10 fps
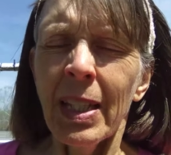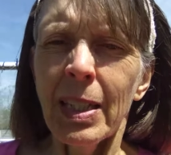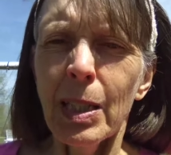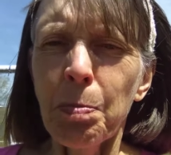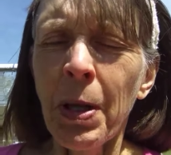
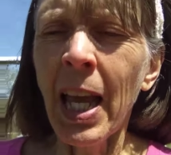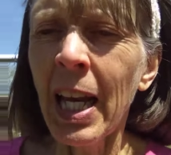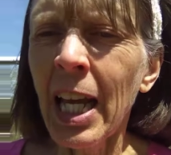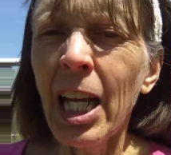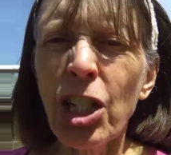
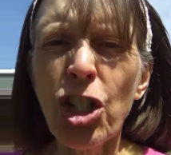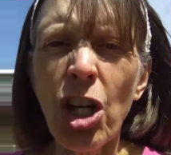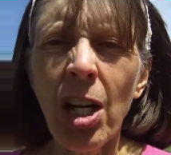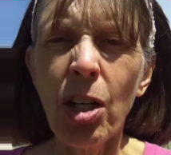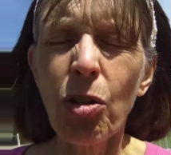
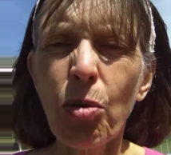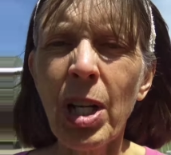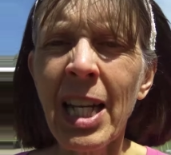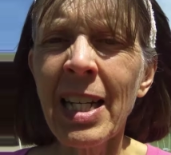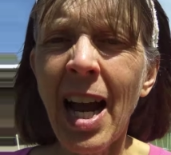spinach,
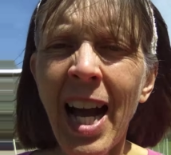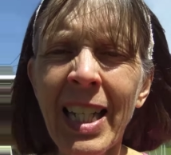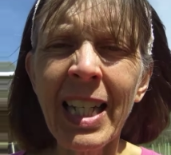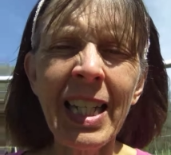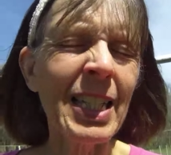green
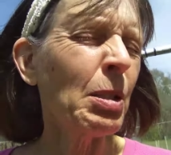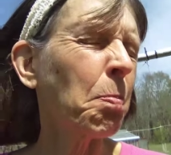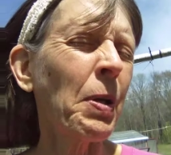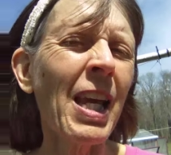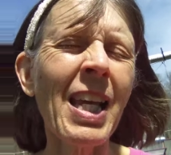onions,
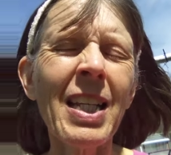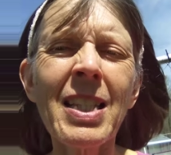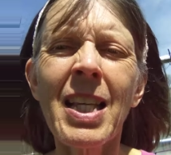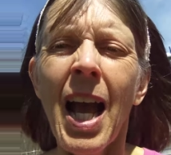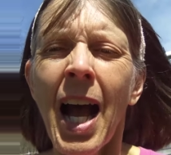
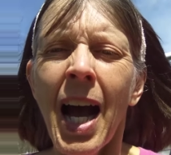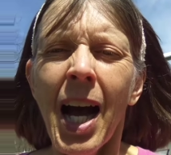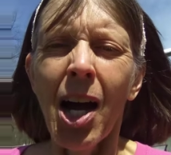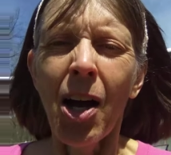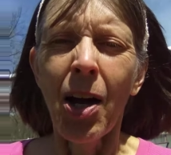beets.
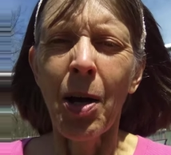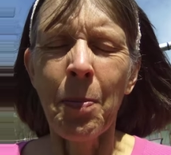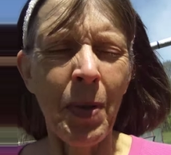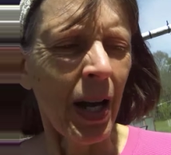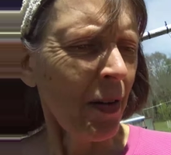
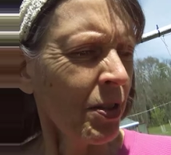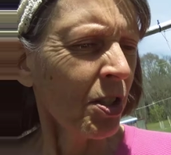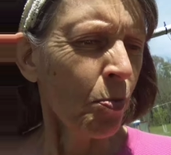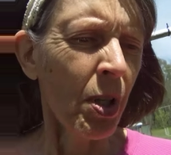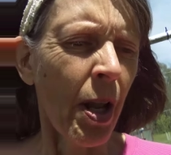
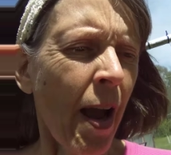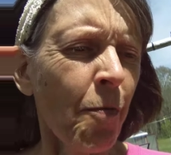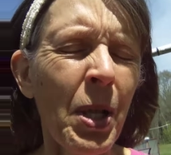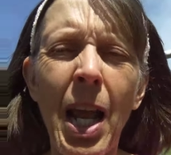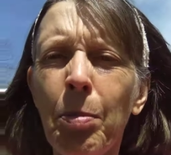I've
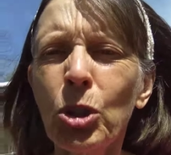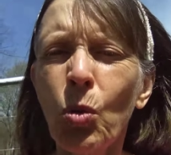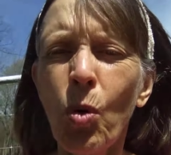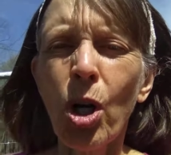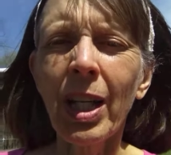been able to
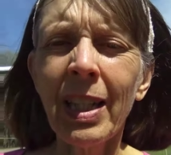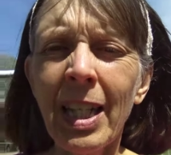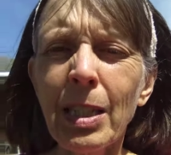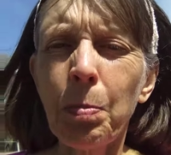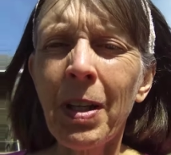work in
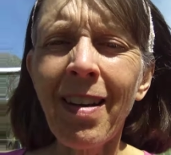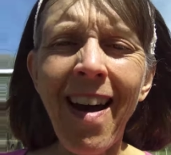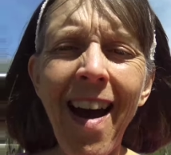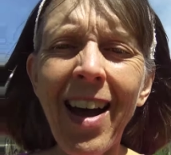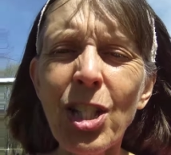this
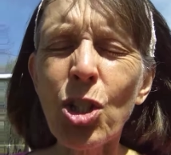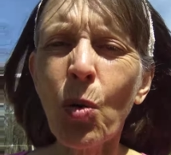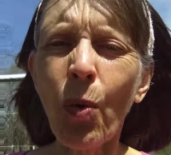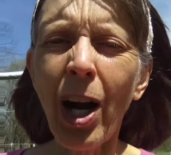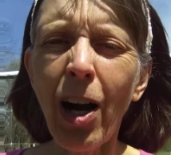because
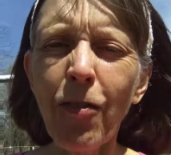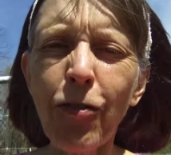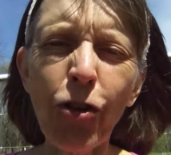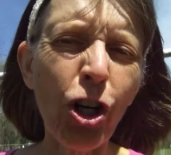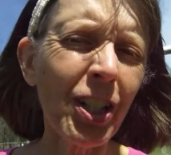Square
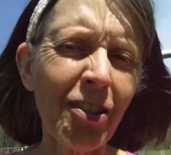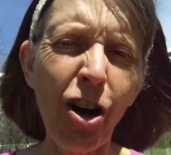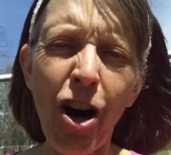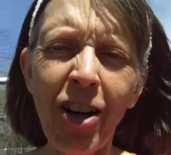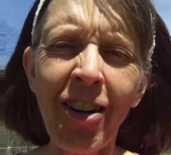Foot
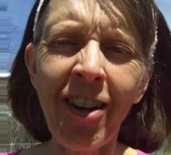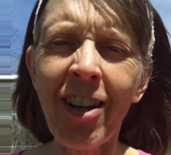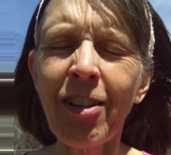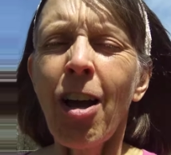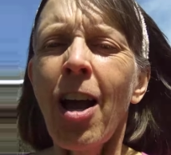
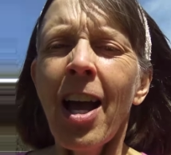gardening